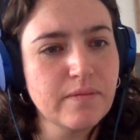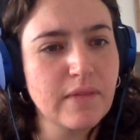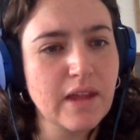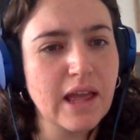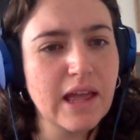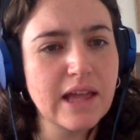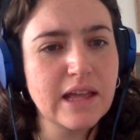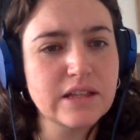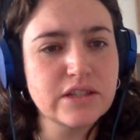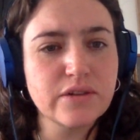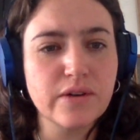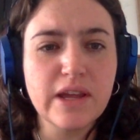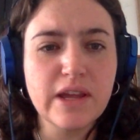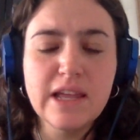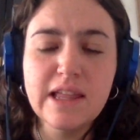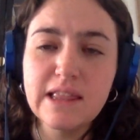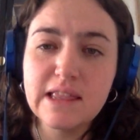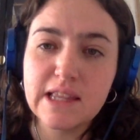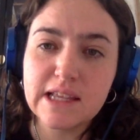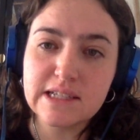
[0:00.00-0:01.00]
And so
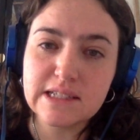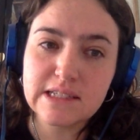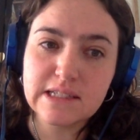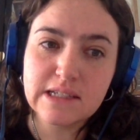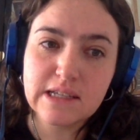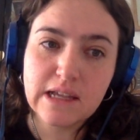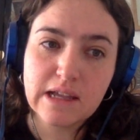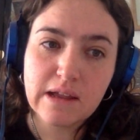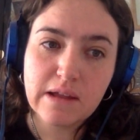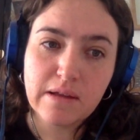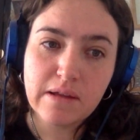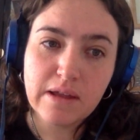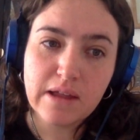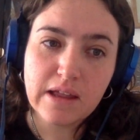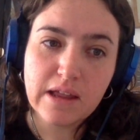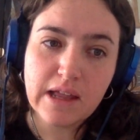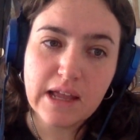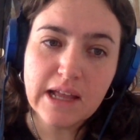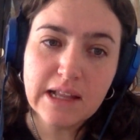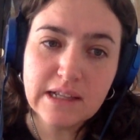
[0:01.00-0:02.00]
in this
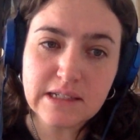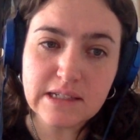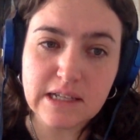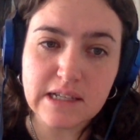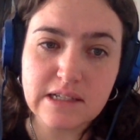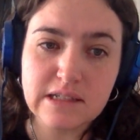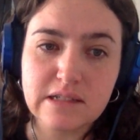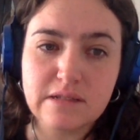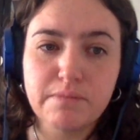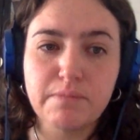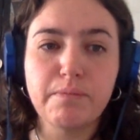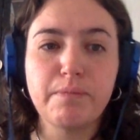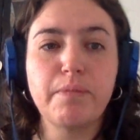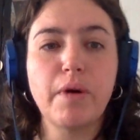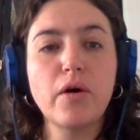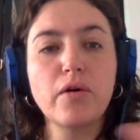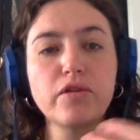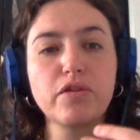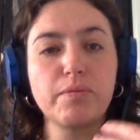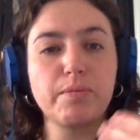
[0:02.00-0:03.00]
instance,
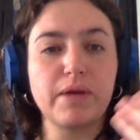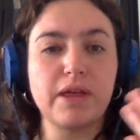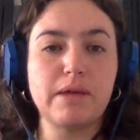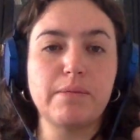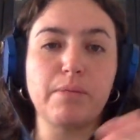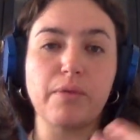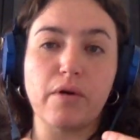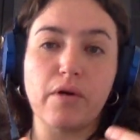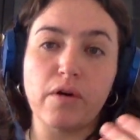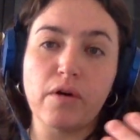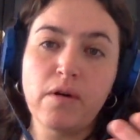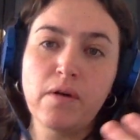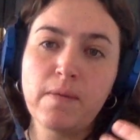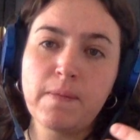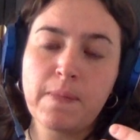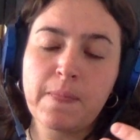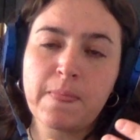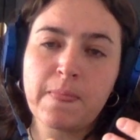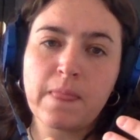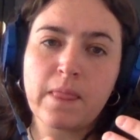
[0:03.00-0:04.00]
both people
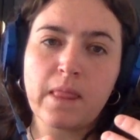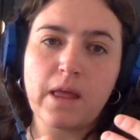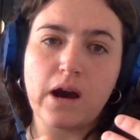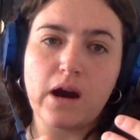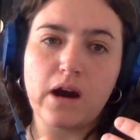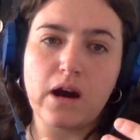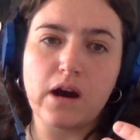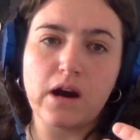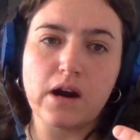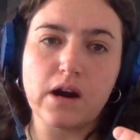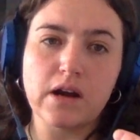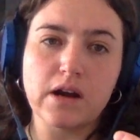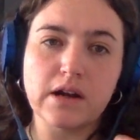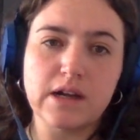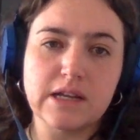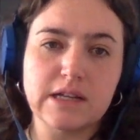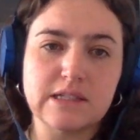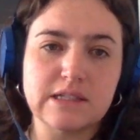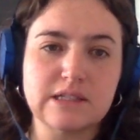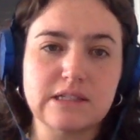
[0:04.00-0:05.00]
are,
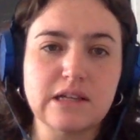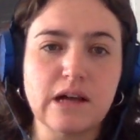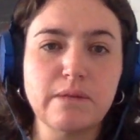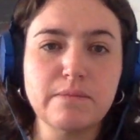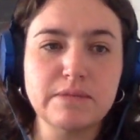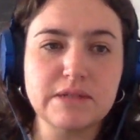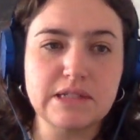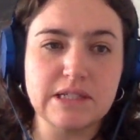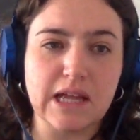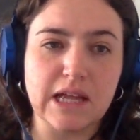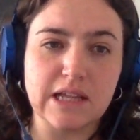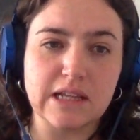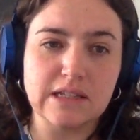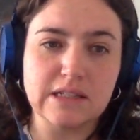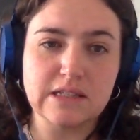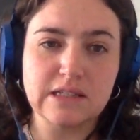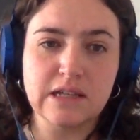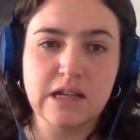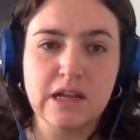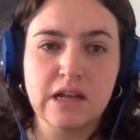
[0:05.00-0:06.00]
in some
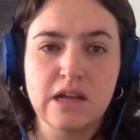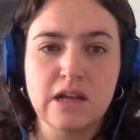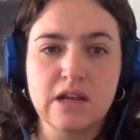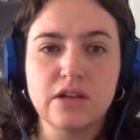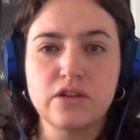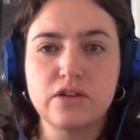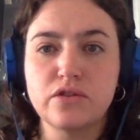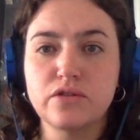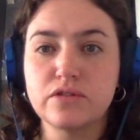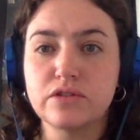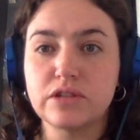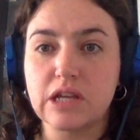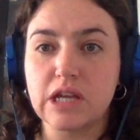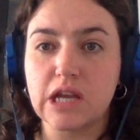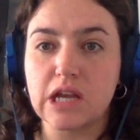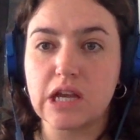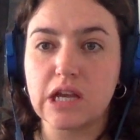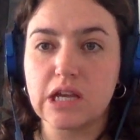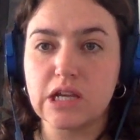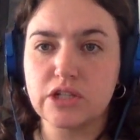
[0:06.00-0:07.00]
sense,
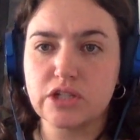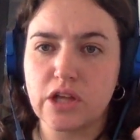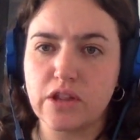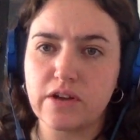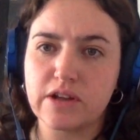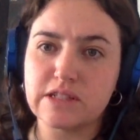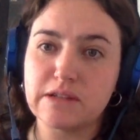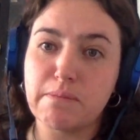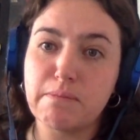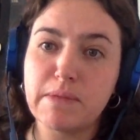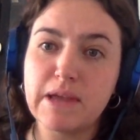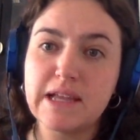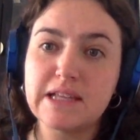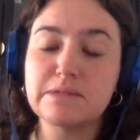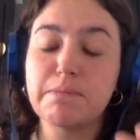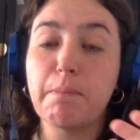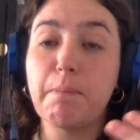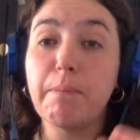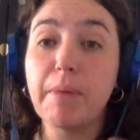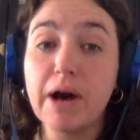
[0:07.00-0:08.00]
using each other as a means,
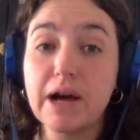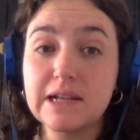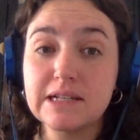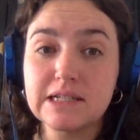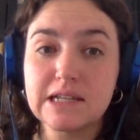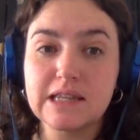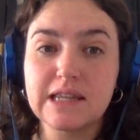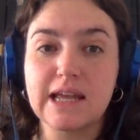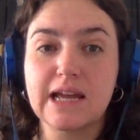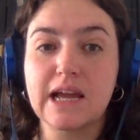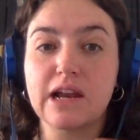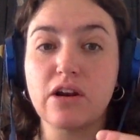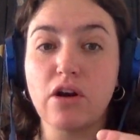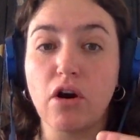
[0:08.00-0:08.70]
but they can